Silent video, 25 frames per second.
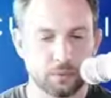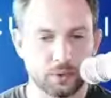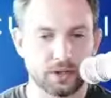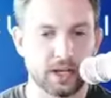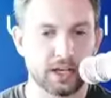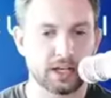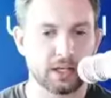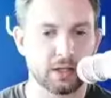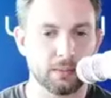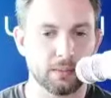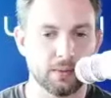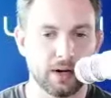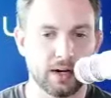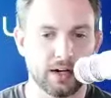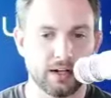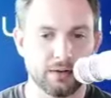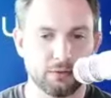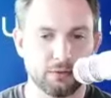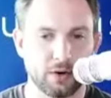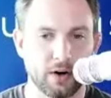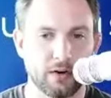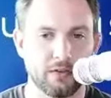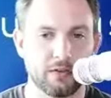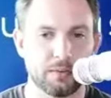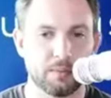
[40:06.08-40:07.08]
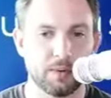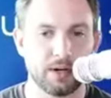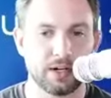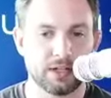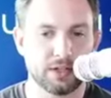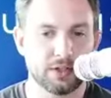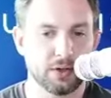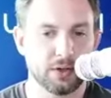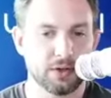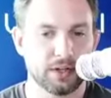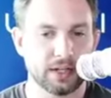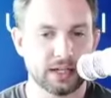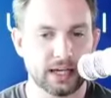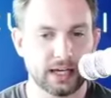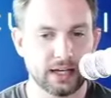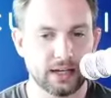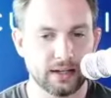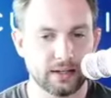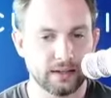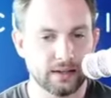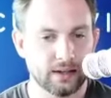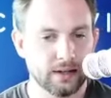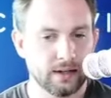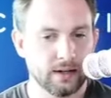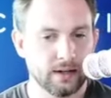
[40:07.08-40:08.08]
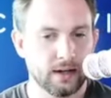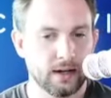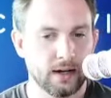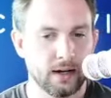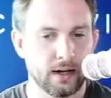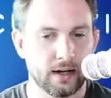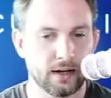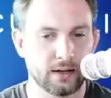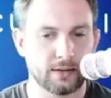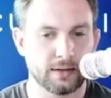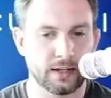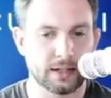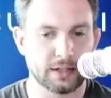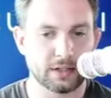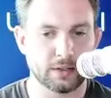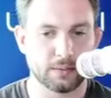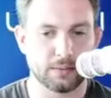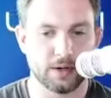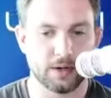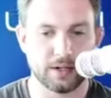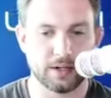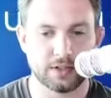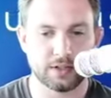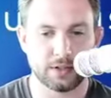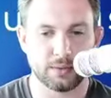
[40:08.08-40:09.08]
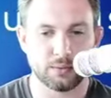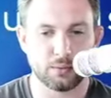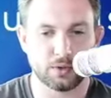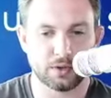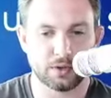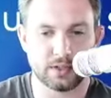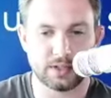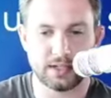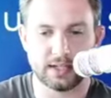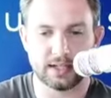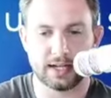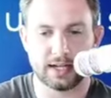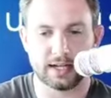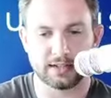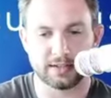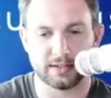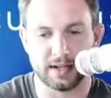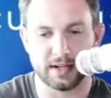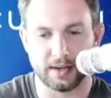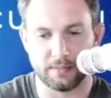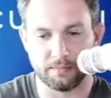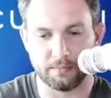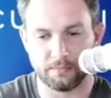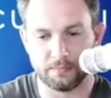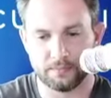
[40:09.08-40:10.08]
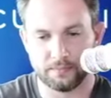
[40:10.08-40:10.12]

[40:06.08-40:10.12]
thank you, Brett. And for everybody tuning in, thanks so much. And we'll see you next time.